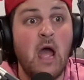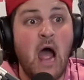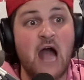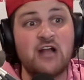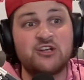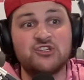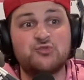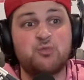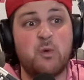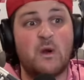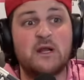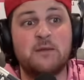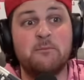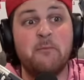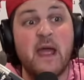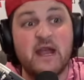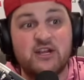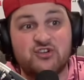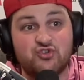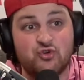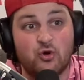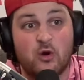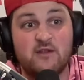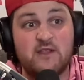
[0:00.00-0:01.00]
I just want to
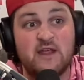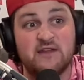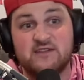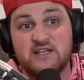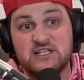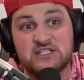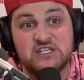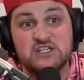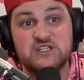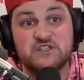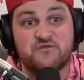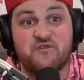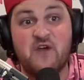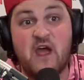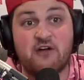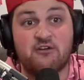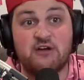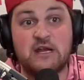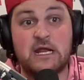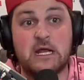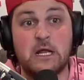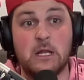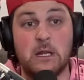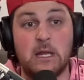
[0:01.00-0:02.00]
make sure that this is
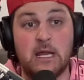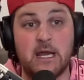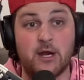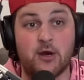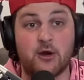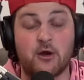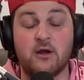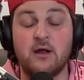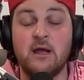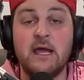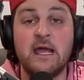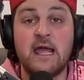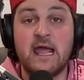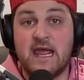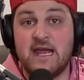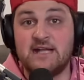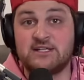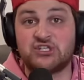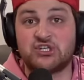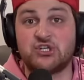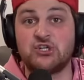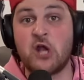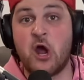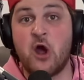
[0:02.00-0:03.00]
very clear.
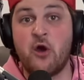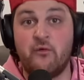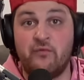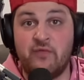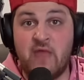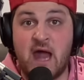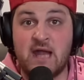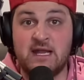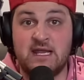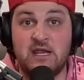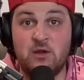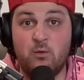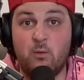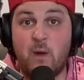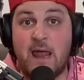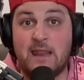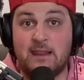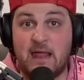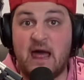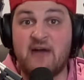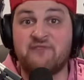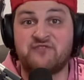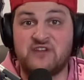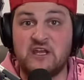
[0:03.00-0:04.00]
It's known that he
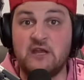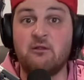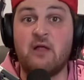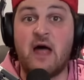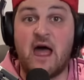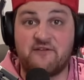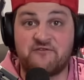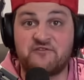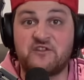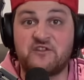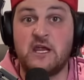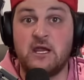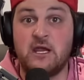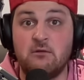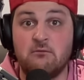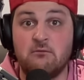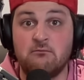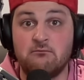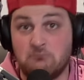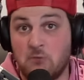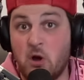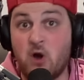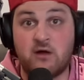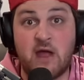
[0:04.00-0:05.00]
went lefty-lefty,
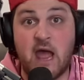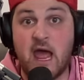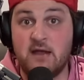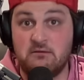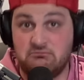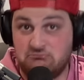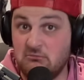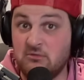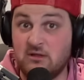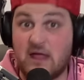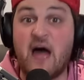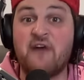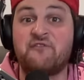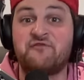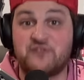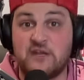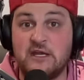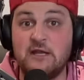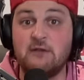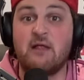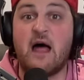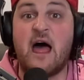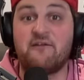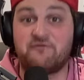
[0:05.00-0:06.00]
okay?
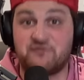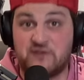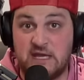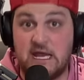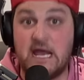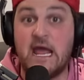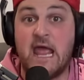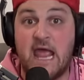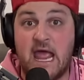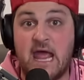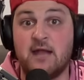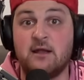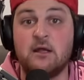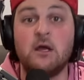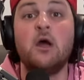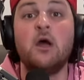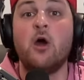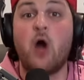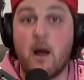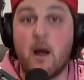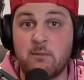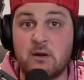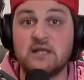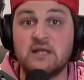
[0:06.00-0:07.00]
Lefty-lefty a hit.
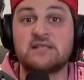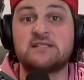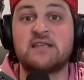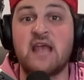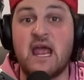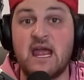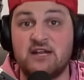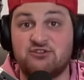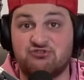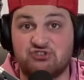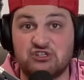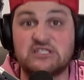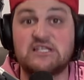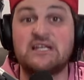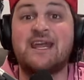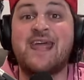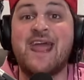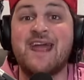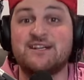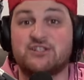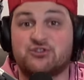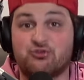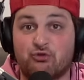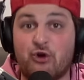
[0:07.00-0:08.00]
I'm going to say it just in
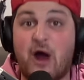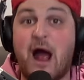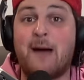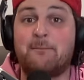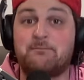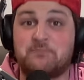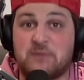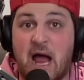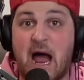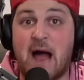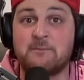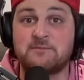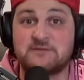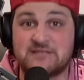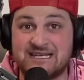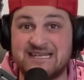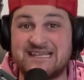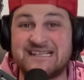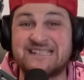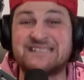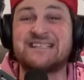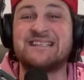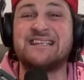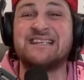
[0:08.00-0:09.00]
case Rob Thompson
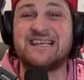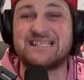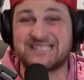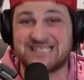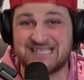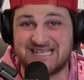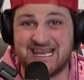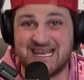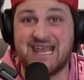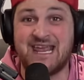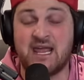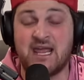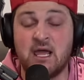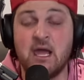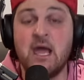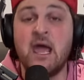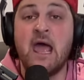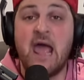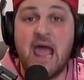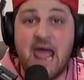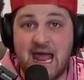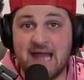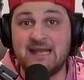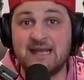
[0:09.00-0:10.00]
is listening
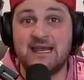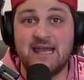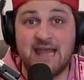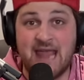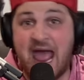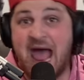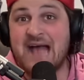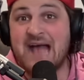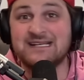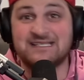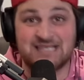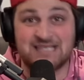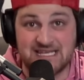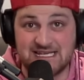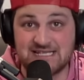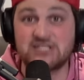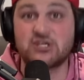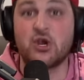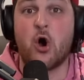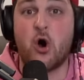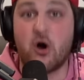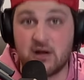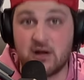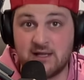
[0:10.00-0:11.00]
and he has this
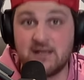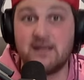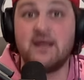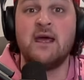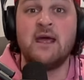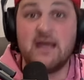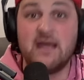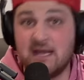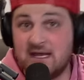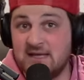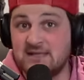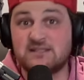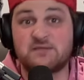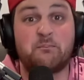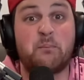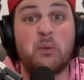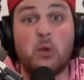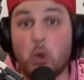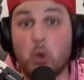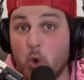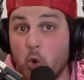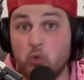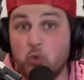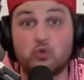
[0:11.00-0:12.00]
on his
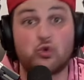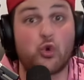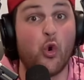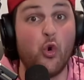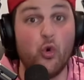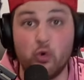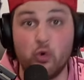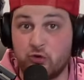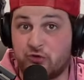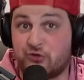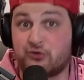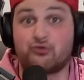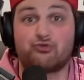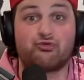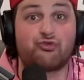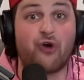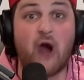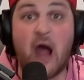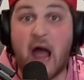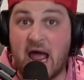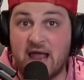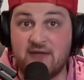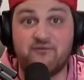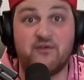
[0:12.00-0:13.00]
Bluetooth
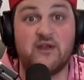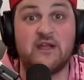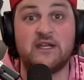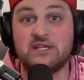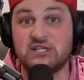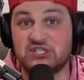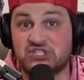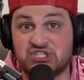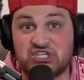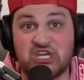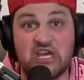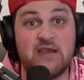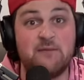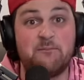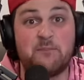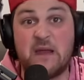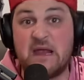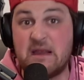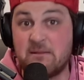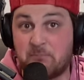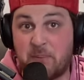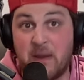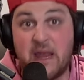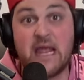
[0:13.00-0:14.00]
drive into
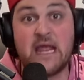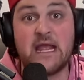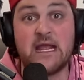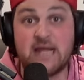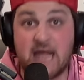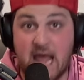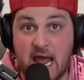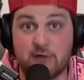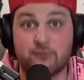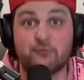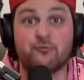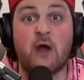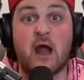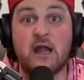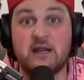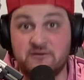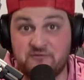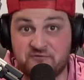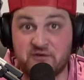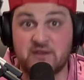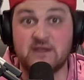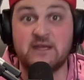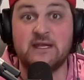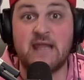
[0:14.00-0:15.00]
CBP, getting ready
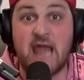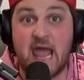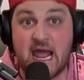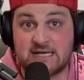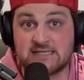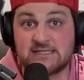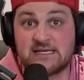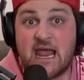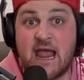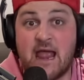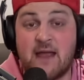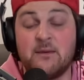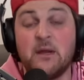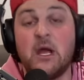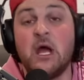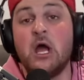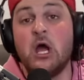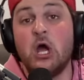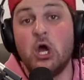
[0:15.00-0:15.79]
for the next game.